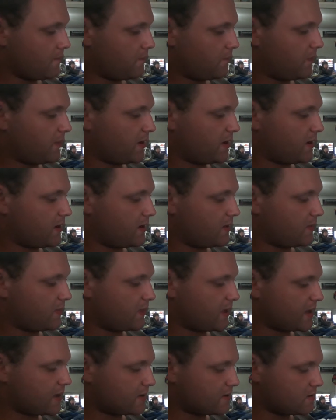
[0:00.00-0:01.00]
But
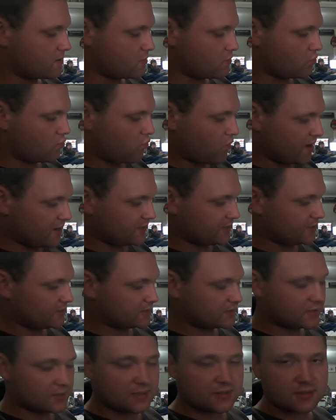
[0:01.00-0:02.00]
they went
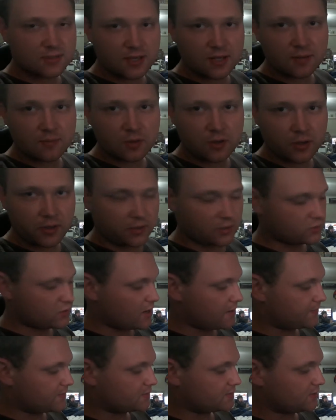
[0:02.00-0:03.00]
into the same kind of
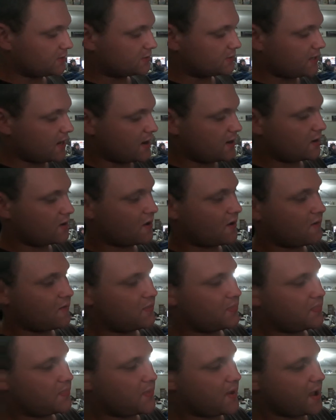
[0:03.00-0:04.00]
trap as Nintendo.
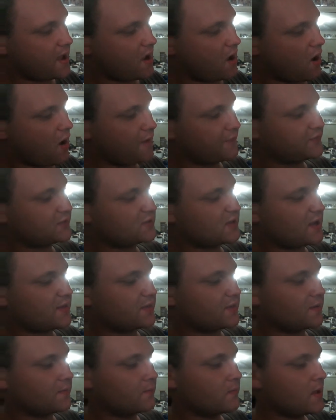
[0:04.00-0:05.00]
They offset
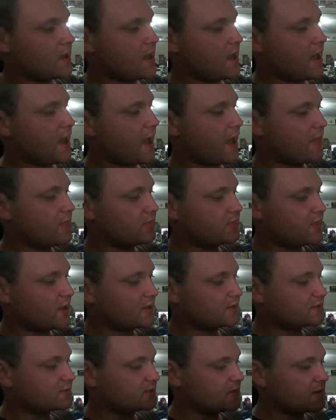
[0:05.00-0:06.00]
them, and
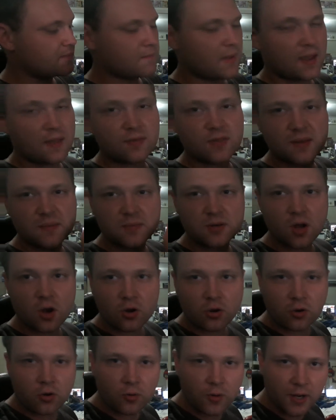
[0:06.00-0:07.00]
thus they made them
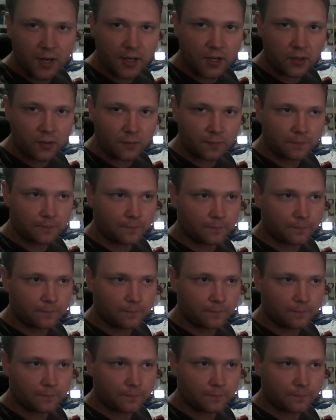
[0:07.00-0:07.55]
non-critical.